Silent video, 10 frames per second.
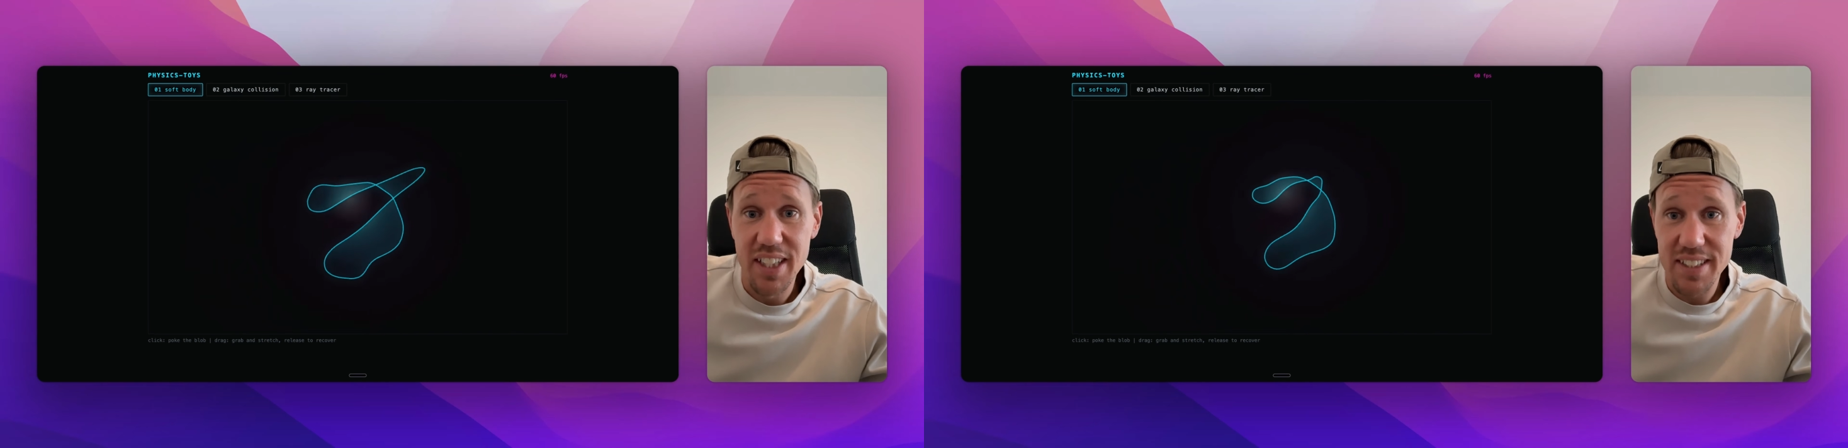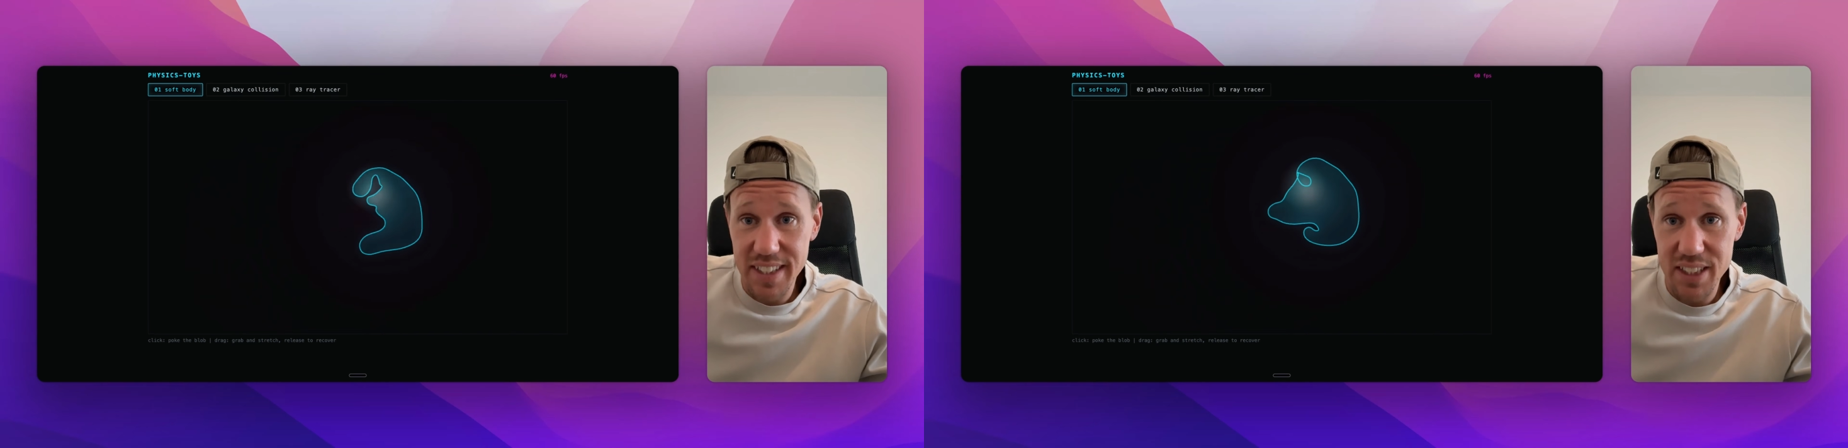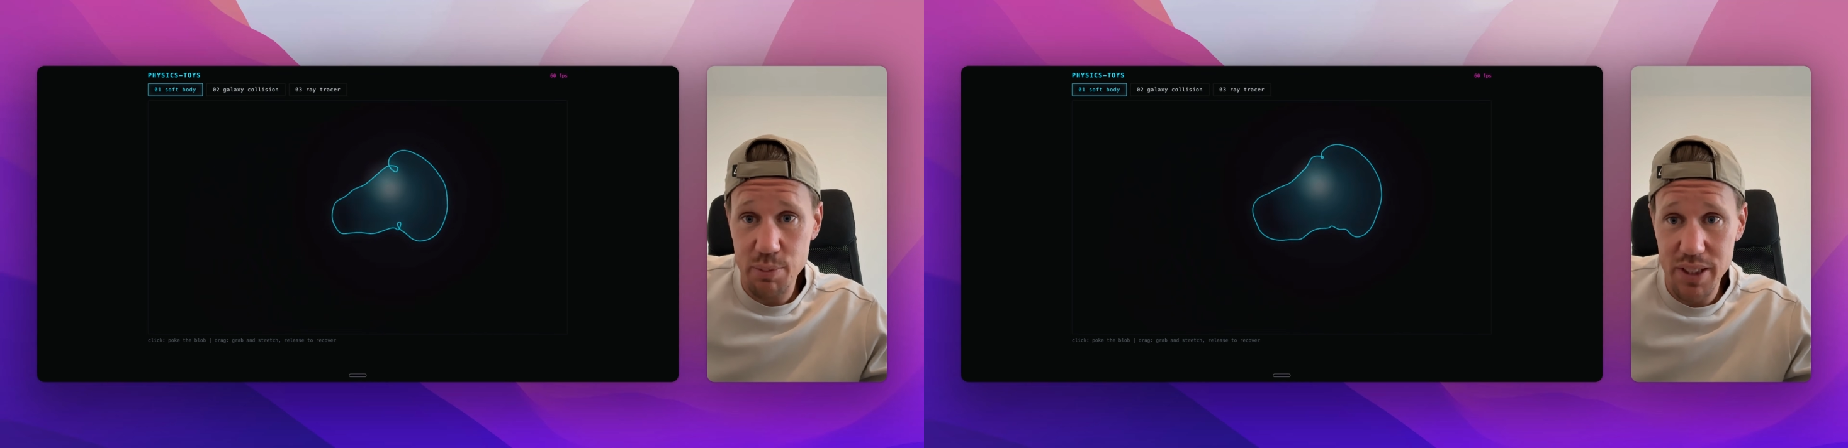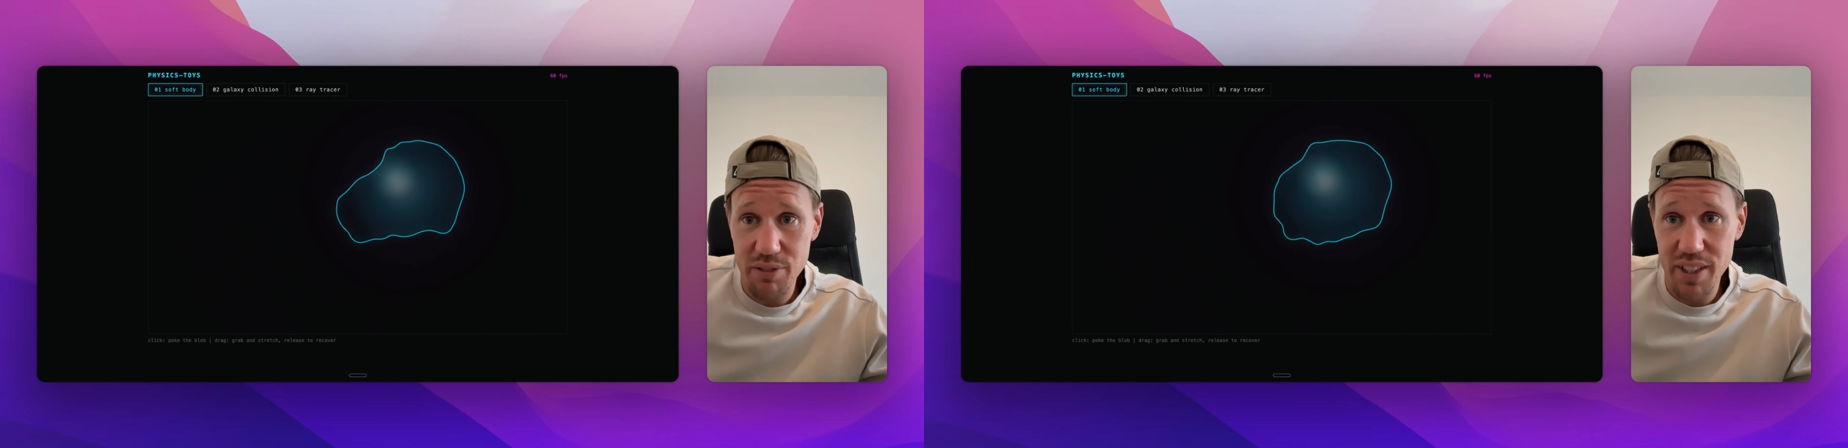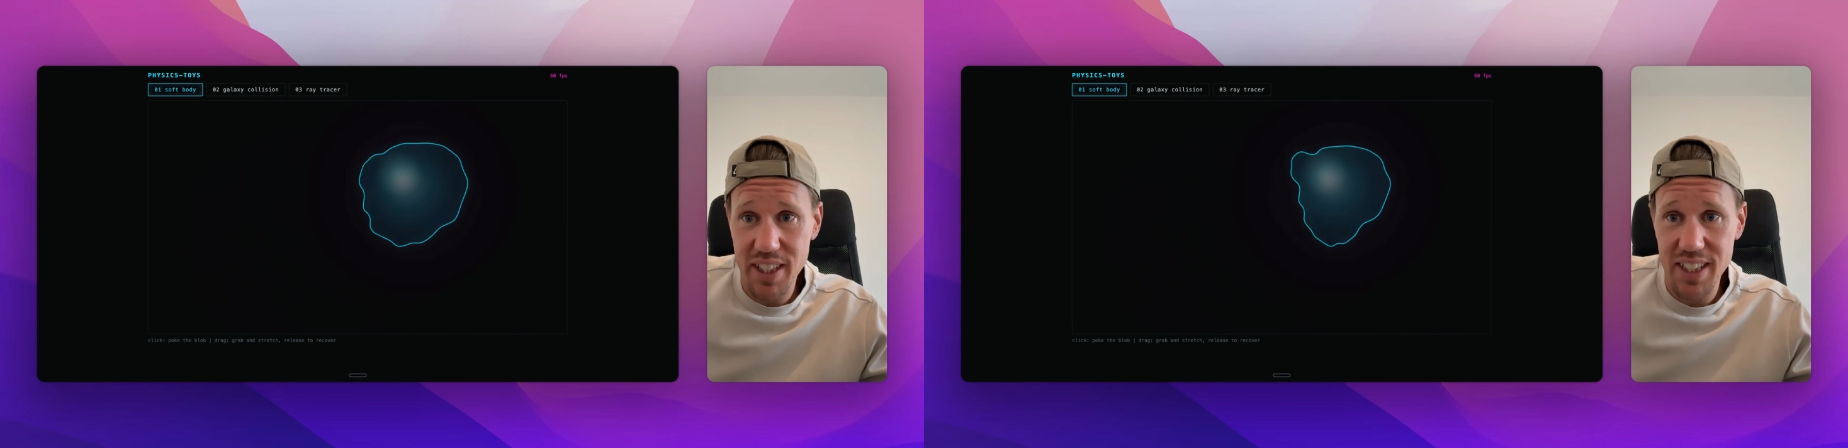This
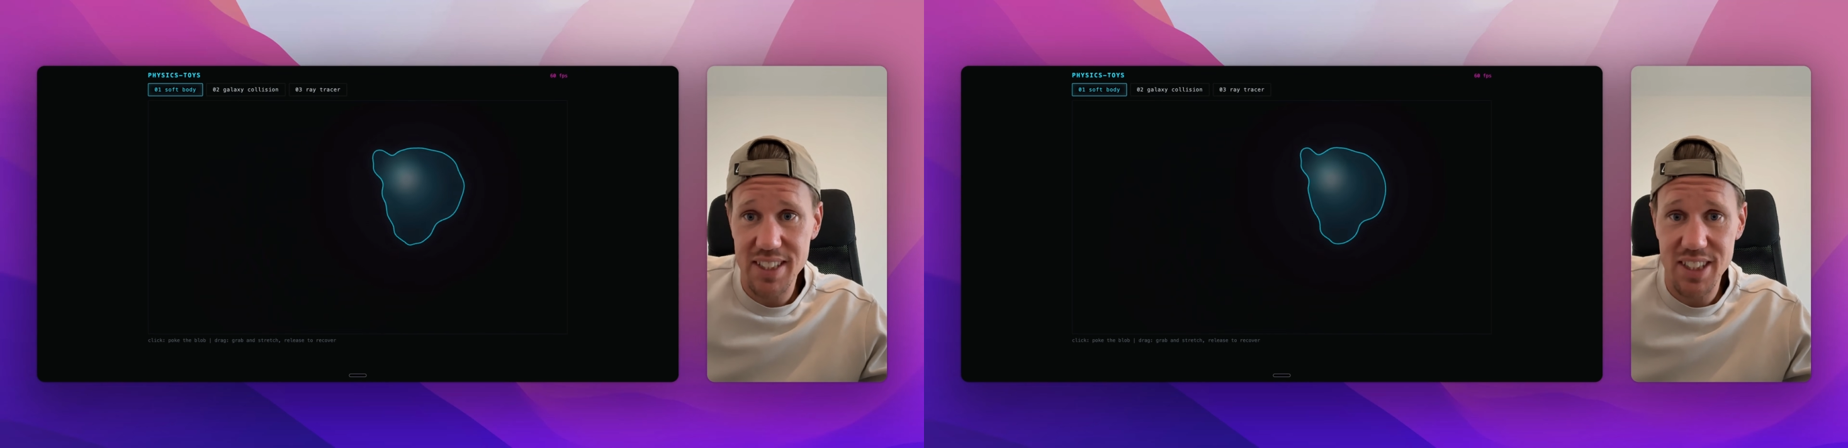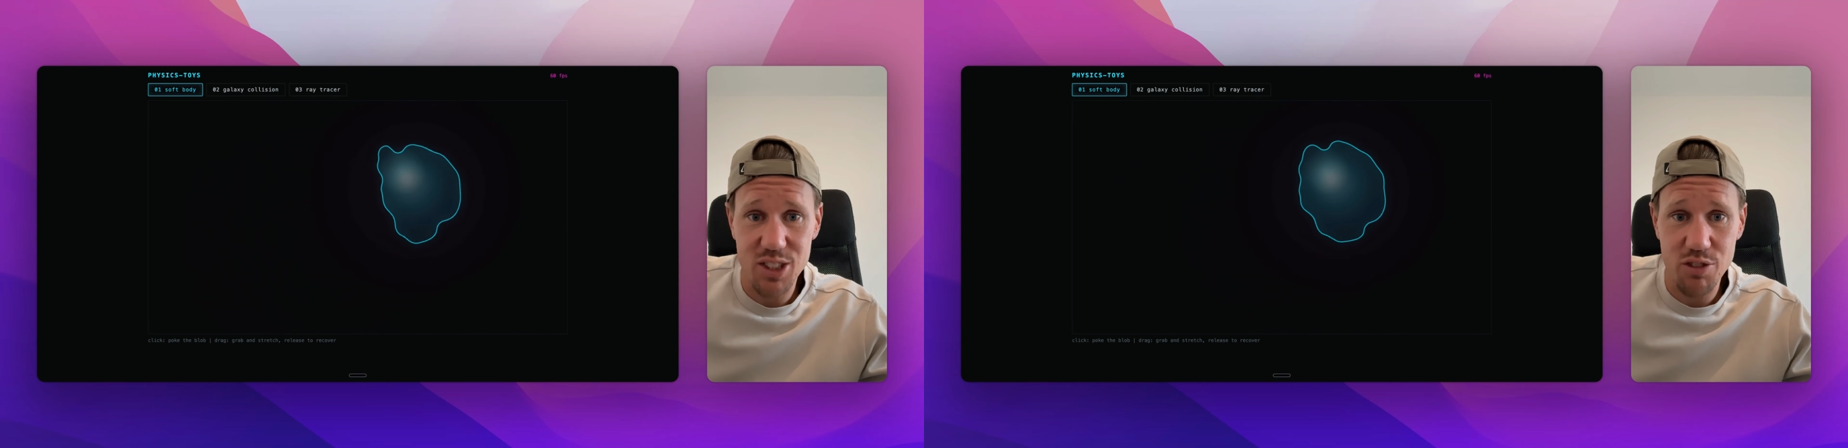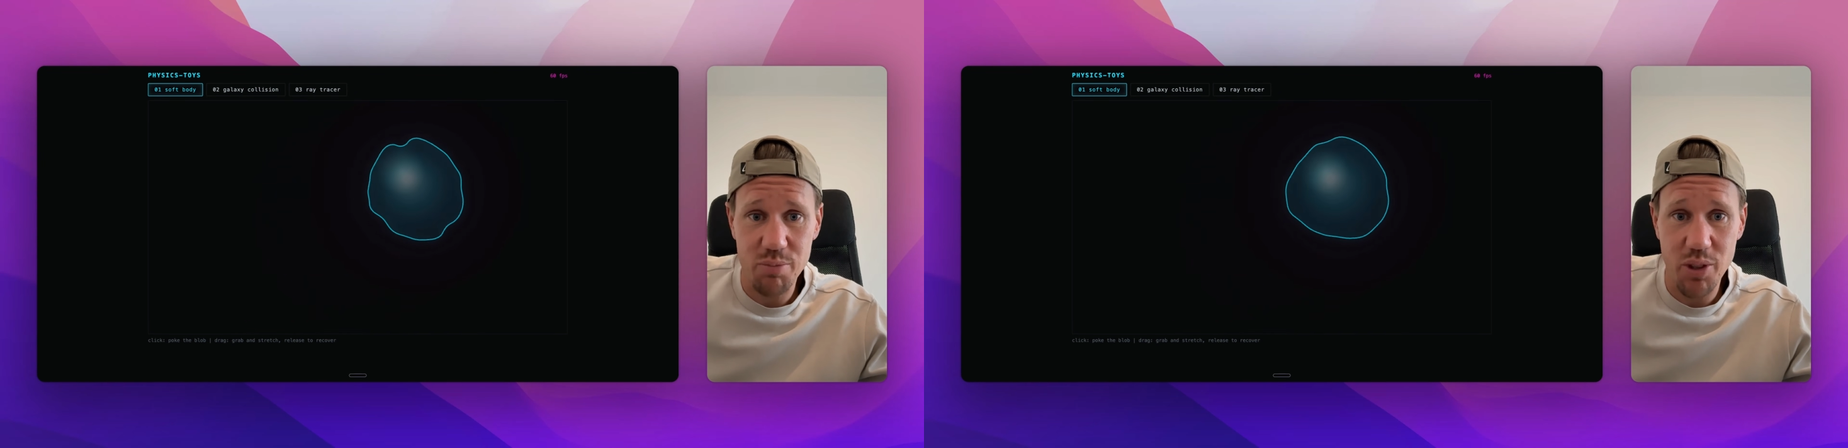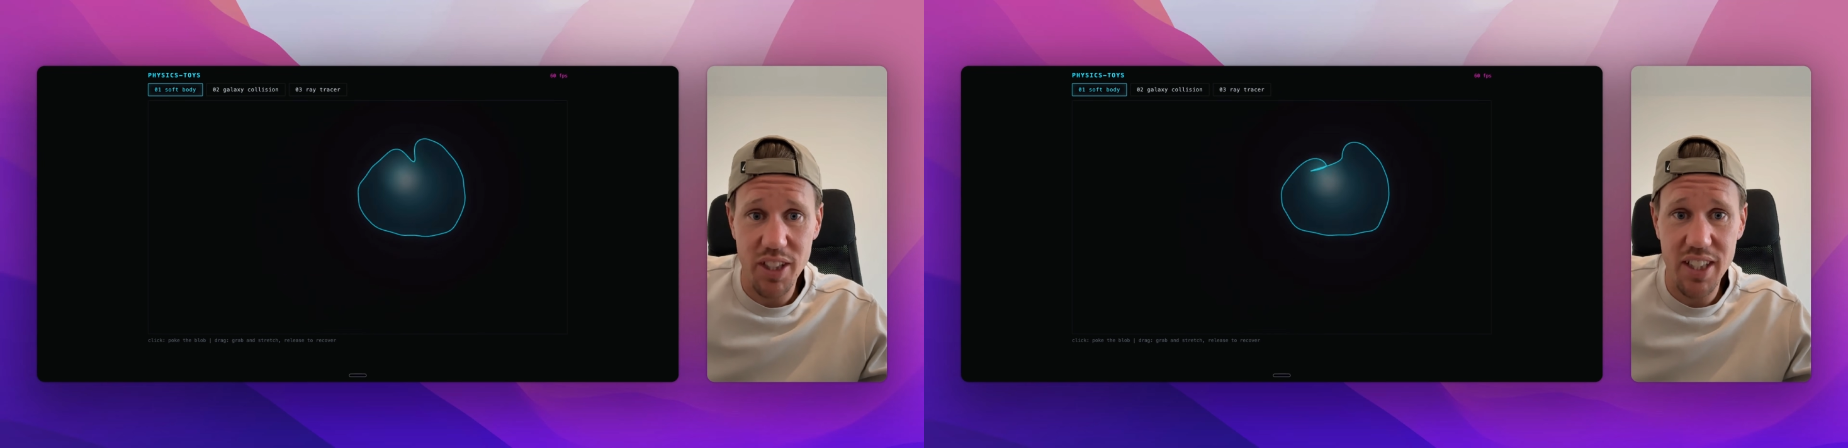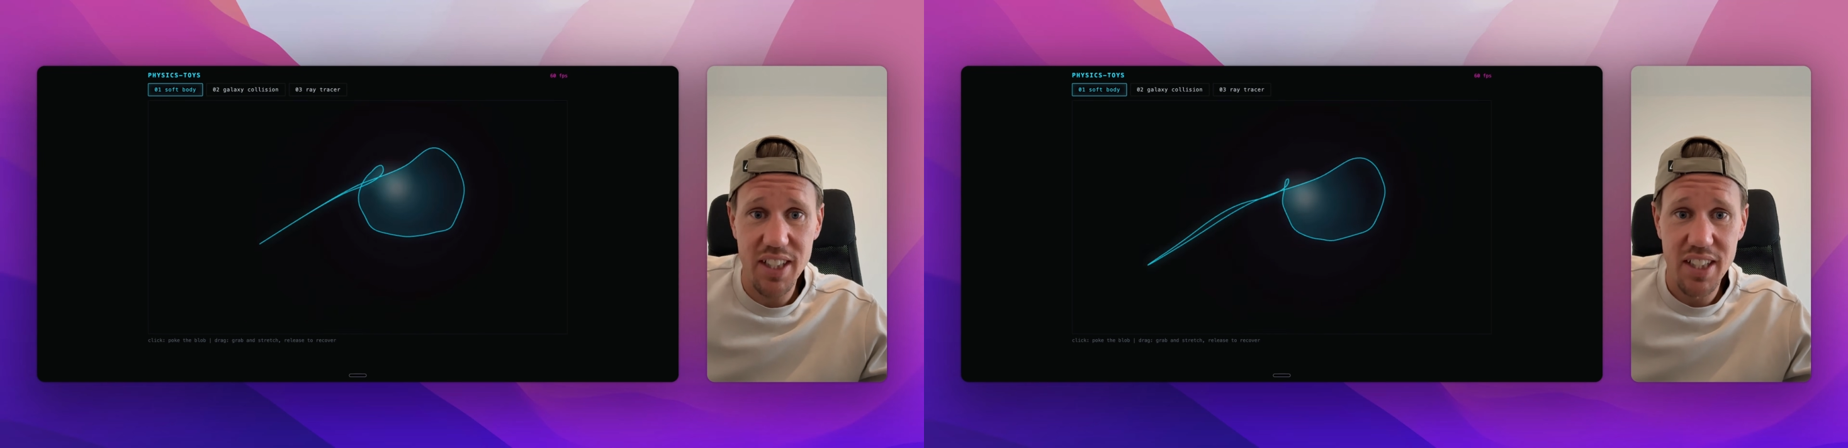specific test, the soft
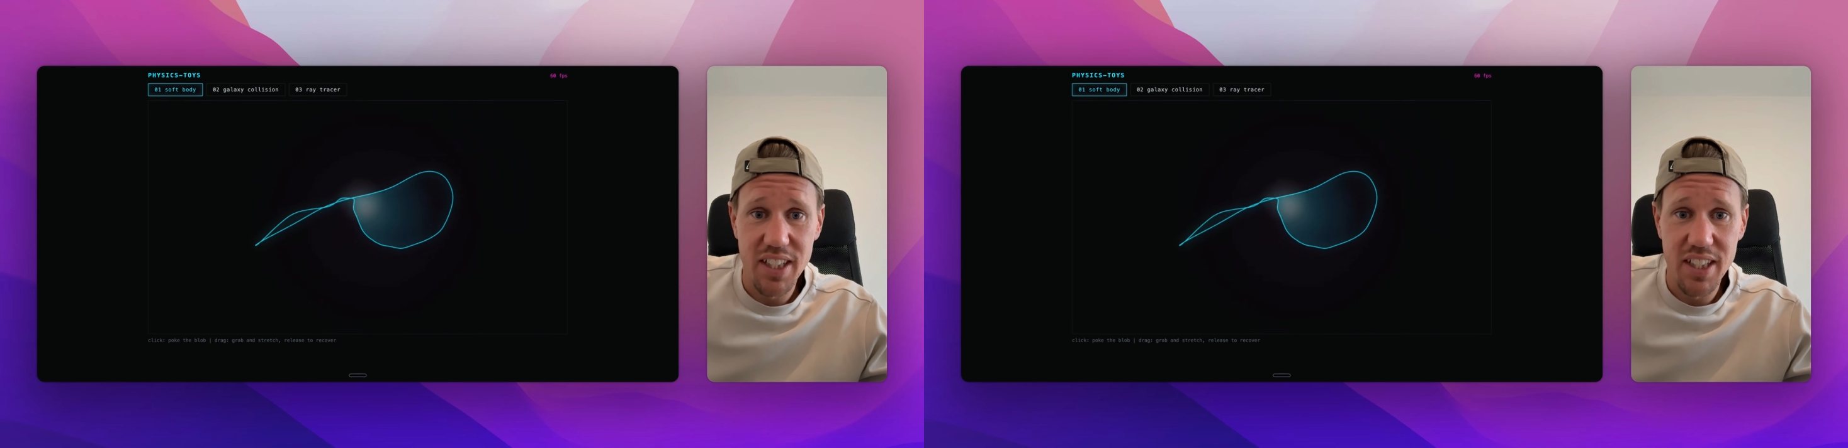body,